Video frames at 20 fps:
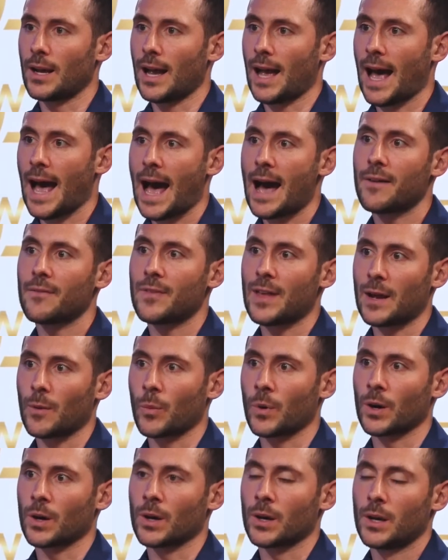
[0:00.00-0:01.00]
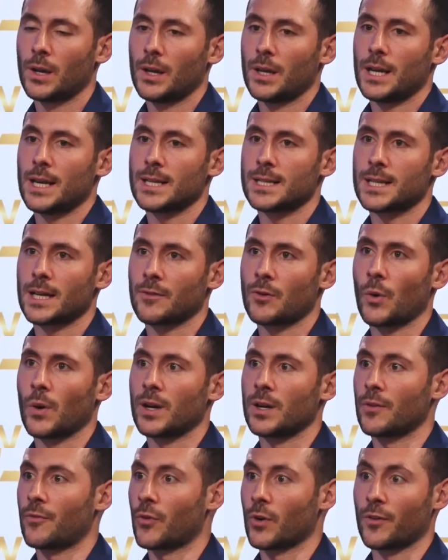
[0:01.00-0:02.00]
have that, where instead of
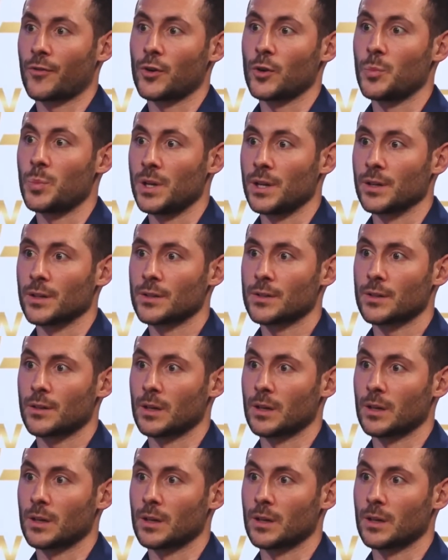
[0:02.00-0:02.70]
going for a few beers,